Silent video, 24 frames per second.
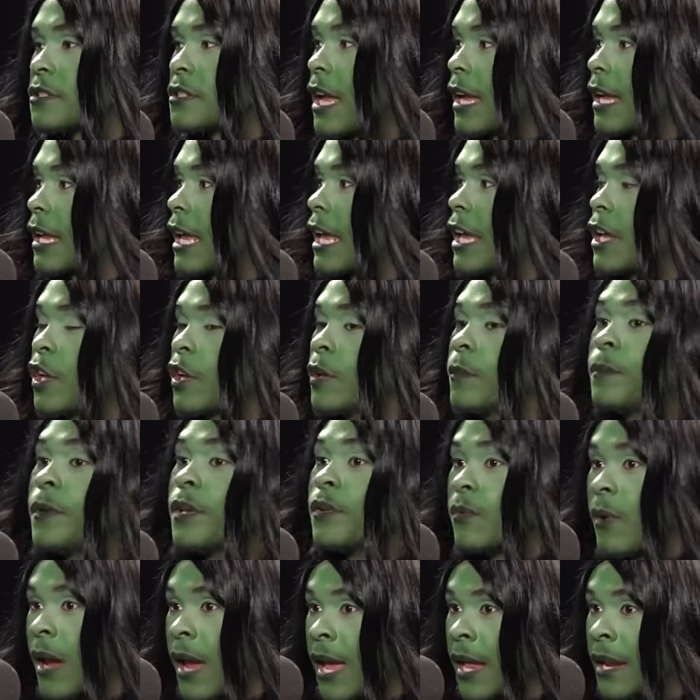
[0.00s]
like it could
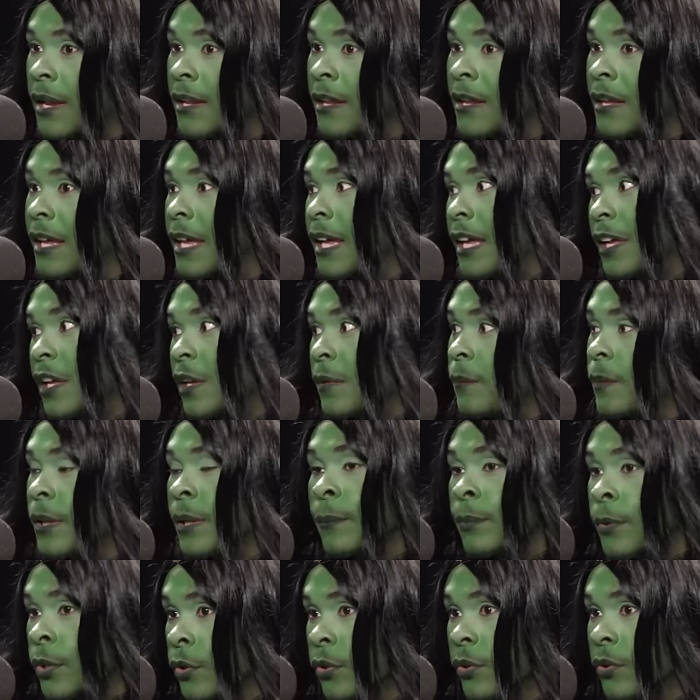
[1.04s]
be red, it could be
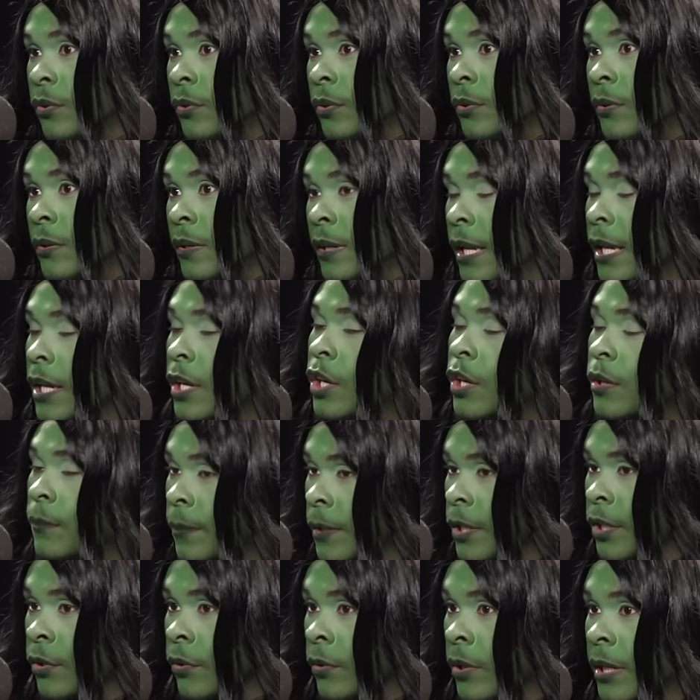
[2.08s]
blue. It changes every time. it could
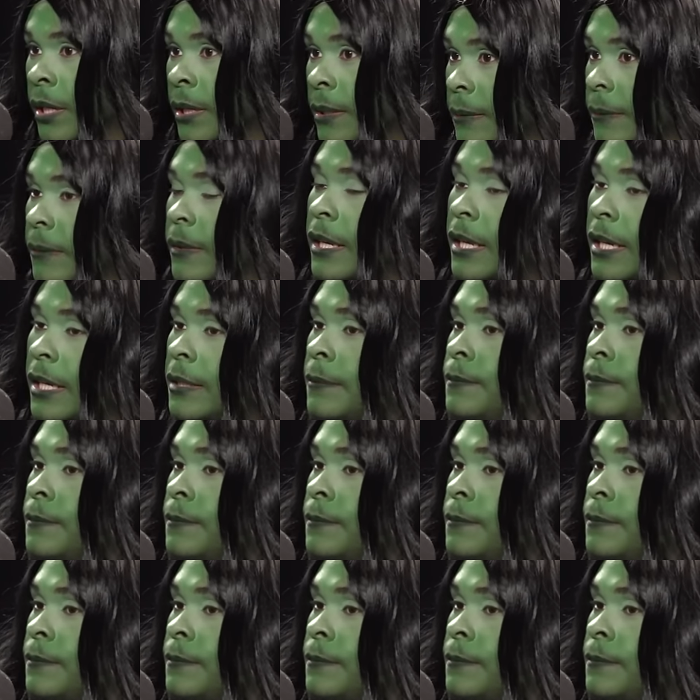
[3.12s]
time. Be green. I've, yeah.